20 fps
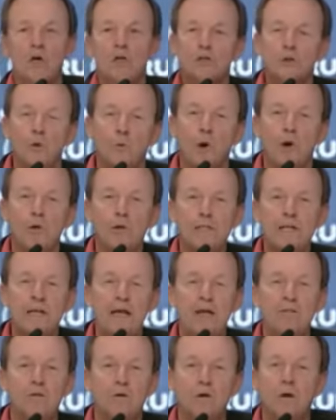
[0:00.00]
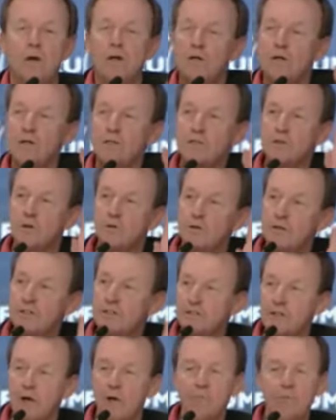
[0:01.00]
to work together so that
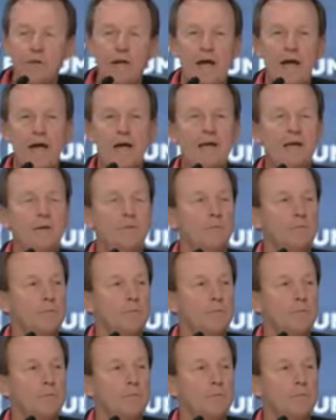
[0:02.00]
someday,